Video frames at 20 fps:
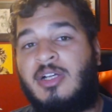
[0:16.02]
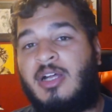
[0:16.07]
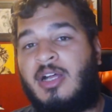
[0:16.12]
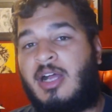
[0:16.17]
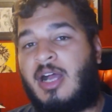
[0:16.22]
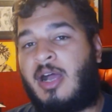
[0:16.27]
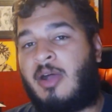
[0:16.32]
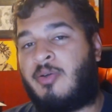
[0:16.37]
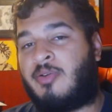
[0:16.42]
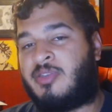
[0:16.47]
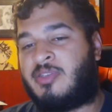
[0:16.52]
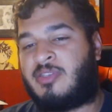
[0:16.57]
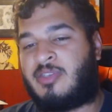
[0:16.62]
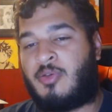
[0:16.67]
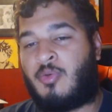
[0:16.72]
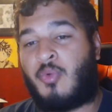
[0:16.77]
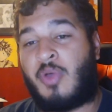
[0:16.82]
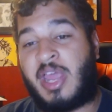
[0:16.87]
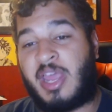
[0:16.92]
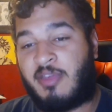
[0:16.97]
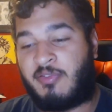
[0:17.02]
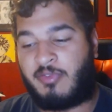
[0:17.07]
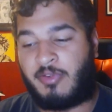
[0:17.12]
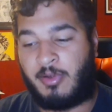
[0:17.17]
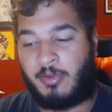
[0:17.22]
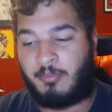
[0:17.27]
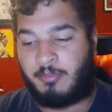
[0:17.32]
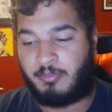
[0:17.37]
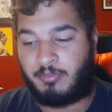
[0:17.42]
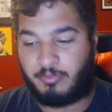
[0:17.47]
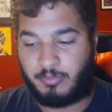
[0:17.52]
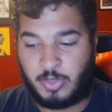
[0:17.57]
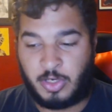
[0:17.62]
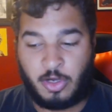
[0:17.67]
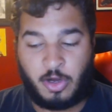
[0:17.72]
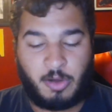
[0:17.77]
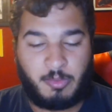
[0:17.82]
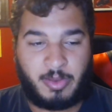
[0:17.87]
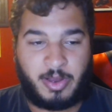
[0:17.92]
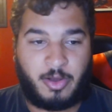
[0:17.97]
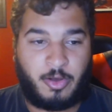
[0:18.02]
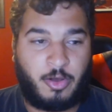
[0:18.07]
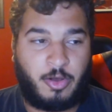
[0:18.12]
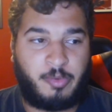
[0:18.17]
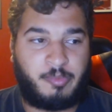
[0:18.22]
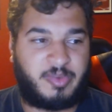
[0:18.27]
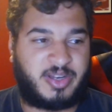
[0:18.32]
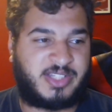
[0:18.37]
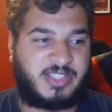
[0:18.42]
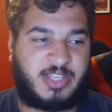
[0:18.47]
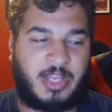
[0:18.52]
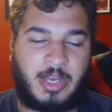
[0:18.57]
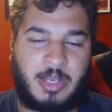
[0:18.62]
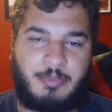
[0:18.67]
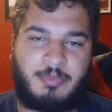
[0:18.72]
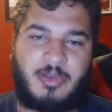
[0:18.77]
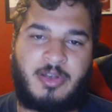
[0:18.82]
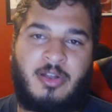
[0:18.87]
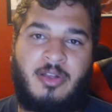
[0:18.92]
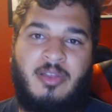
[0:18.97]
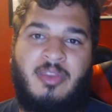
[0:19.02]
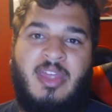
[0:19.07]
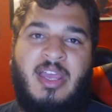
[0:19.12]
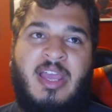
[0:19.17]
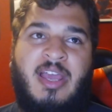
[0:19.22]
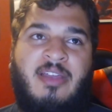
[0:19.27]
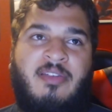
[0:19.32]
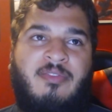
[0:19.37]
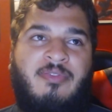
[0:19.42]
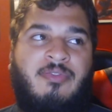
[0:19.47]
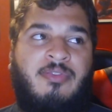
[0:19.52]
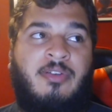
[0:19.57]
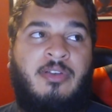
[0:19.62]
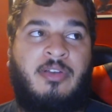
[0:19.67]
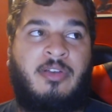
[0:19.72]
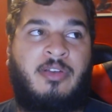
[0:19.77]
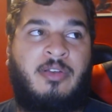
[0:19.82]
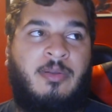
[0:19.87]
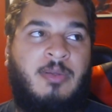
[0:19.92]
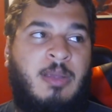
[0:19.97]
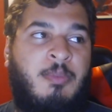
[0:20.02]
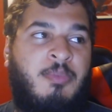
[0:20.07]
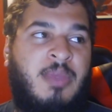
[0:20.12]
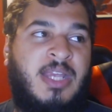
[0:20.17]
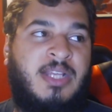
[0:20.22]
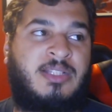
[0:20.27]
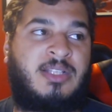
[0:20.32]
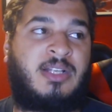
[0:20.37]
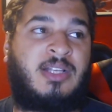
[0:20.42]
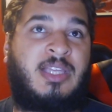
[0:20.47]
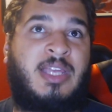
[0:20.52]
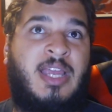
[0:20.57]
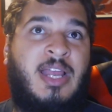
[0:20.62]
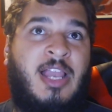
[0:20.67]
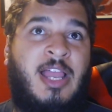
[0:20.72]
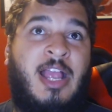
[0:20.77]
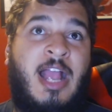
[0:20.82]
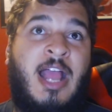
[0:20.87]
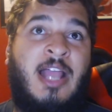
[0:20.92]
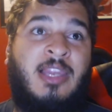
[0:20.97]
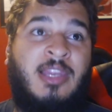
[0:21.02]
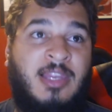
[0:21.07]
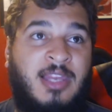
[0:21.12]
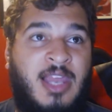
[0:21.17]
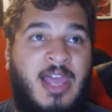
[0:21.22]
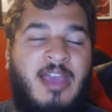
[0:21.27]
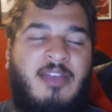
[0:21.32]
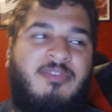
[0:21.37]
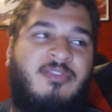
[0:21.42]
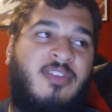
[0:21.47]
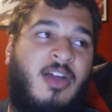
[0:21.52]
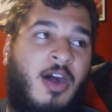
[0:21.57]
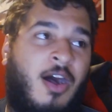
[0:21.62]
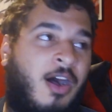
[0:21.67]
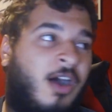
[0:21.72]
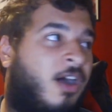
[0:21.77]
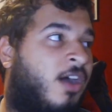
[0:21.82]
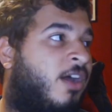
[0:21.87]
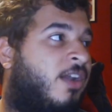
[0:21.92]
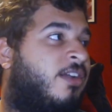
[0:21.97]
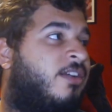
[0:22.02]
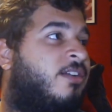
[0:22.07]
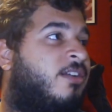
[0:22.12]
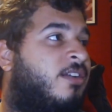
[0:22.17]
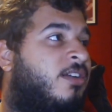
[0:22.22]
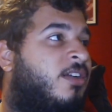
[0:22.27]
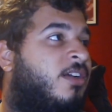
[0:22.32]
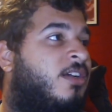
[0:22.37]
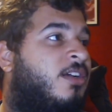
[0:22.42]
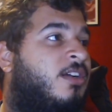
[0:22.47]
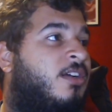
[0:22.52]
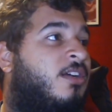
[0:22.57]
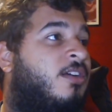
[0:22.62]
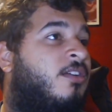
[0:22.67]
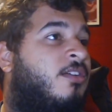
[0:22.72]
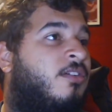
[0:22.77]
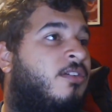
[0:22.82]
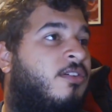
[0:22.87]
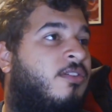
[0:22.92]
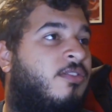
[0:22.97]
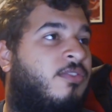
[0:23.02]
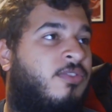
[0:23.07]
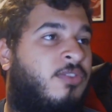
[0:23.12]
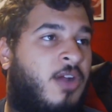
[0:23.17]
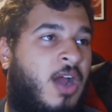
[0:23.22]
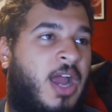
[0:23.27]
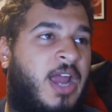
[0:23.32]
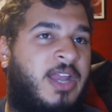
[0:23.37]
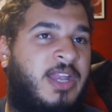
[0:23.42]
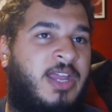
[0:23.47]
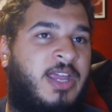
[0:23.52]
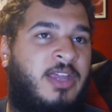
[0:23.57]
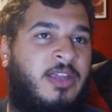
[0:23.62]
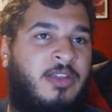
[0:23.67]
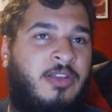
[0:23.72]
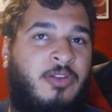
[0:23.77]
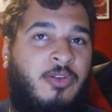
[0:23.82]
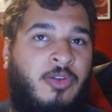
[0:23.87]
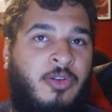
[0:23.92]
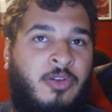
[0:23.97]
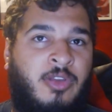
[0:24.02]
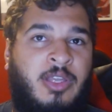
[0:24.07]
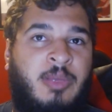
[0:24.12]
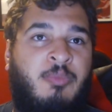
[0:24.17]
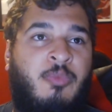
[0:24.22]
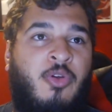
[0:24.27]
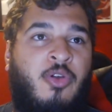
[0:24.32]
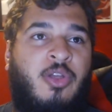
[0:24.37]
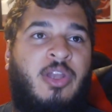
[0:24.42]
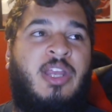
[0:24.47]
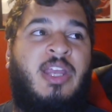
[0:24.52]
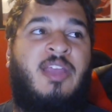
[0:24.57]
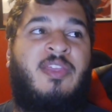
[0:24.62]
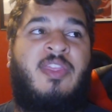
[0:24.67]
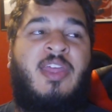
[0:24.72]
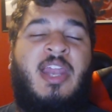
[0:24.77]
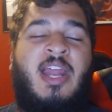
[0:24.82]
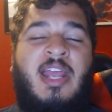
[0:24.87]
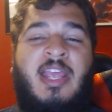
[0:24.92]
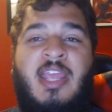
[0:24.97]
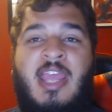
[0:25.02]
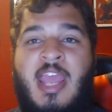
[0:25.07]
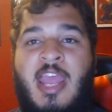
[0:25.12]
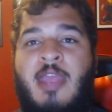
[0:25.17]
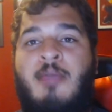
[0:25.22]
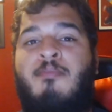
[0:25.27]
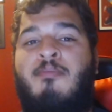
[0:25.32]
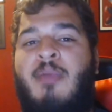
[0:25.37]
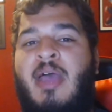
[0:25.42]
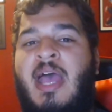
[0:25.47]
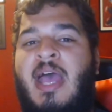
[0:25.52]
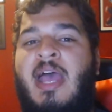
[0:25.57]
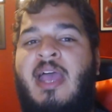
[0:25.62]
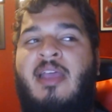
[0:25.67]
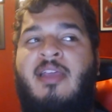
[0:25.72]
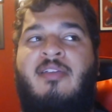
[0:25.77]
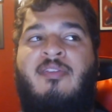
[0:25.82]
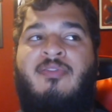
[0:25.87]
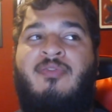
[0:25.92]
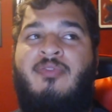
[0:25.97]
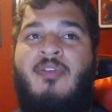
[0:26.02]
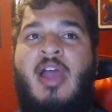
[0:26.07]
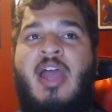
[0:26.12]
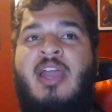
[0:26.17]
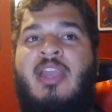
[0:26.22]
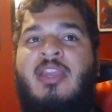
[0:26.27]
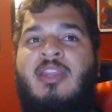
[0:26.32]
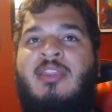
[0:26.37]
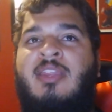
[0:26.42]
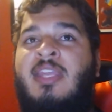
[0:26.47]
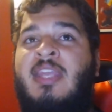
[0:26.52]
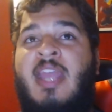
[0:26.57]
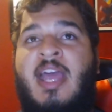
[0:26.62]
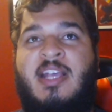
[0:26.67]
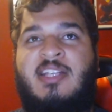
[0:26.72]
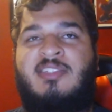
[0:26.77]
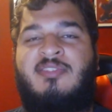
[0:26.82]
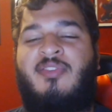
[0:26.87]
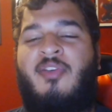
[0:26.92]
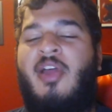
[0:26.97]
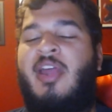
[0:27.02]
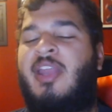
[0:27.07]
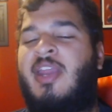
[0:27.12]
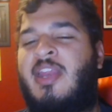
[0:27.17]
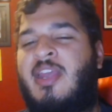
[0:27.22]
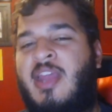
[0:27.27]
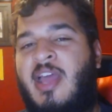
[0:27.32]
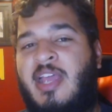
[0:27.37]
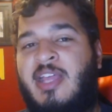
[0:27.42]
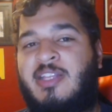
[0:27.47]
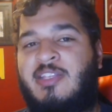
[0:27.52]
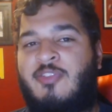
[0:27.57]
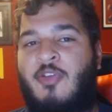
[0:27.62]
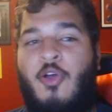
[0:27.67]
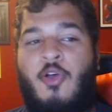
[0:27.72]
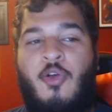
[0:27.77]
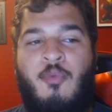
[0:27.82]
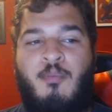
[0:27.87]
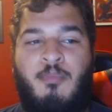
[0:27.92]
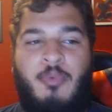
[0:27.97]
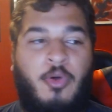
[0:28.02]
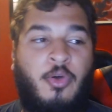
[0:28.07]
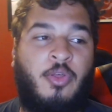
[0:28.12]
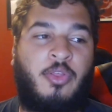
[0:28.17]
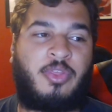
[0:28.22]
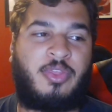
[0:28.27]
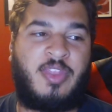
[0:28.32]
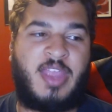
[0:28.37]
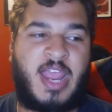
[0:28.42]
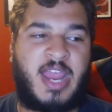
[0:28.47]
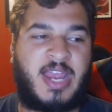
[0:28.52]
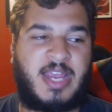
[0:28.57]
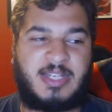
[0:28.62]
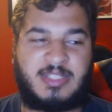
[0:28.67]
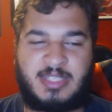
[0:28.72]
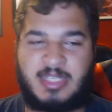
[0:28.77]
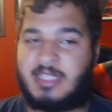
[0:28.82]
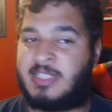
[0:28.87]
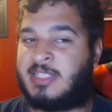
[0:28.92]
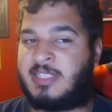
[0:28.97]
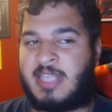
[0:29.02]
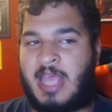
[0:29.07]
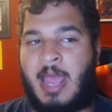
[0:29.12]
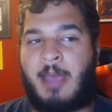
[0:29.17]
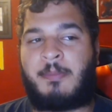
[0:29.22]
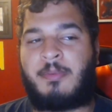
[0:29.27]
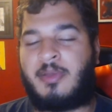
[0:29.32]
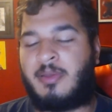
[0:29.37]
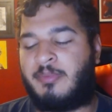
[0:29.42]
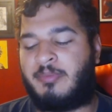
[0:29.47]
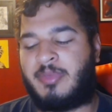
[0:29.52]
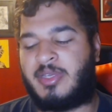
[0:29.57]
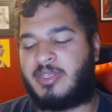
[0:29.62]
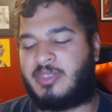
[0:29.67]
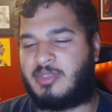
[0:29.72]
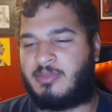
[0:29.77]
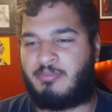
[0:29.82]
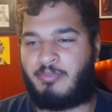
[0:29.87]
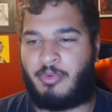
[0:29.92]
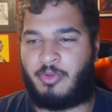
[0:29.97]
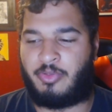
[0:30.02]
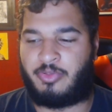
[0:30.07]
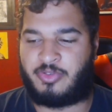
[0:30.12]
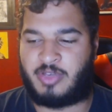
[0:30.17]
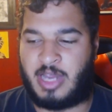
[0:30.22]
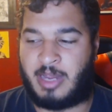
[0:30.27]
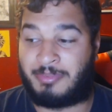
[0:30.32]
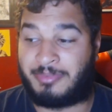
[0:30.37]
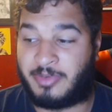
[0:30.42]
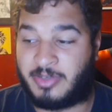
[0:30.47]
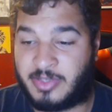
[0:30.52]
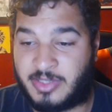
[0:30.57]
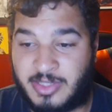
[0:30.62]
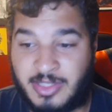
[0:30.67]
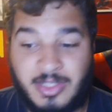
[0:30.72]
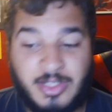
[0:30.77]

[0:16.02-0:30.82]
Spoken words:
I was away from, my home, my setup, and all that and basically, I left on Friday early morning, and then I came back the next Friday night. So both days I just happened to miss both chapters.